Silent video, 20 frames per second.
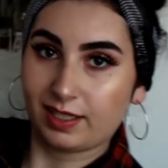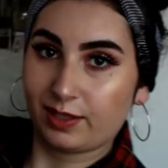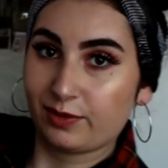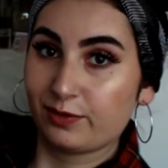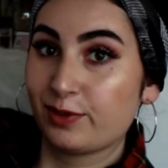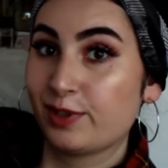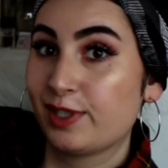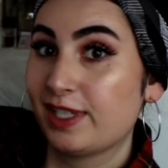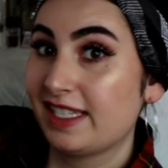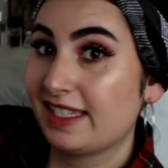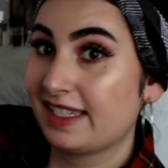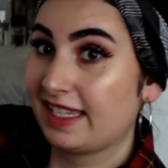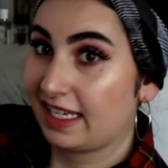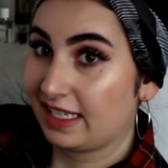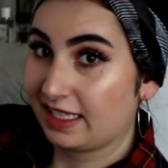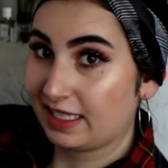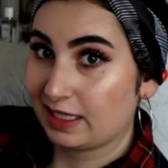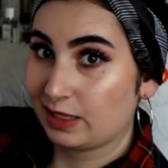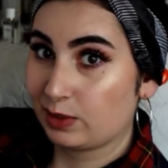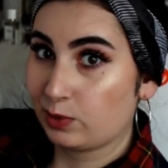Now for the
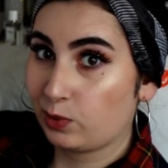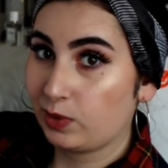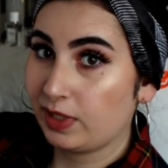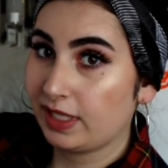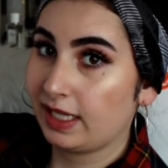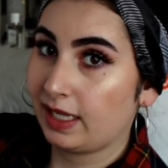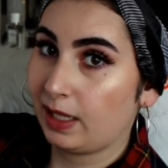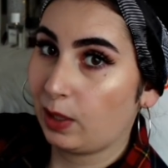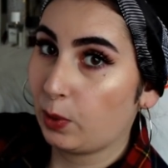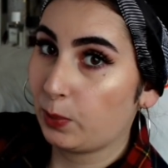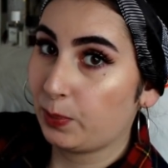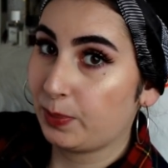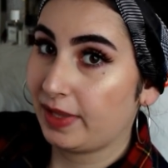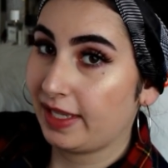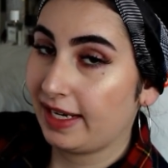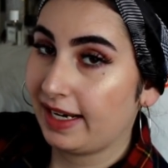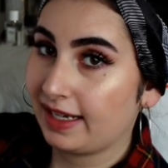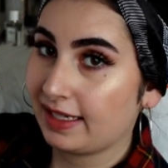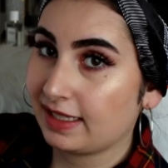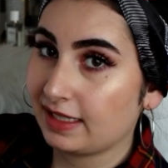second door, and I hope
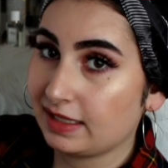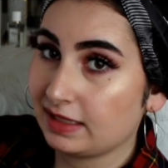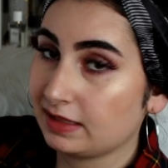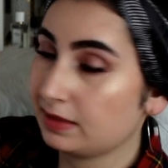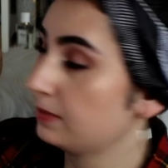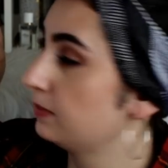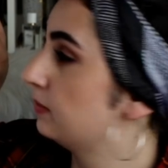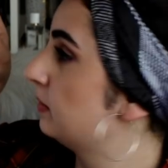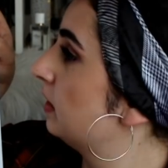that I can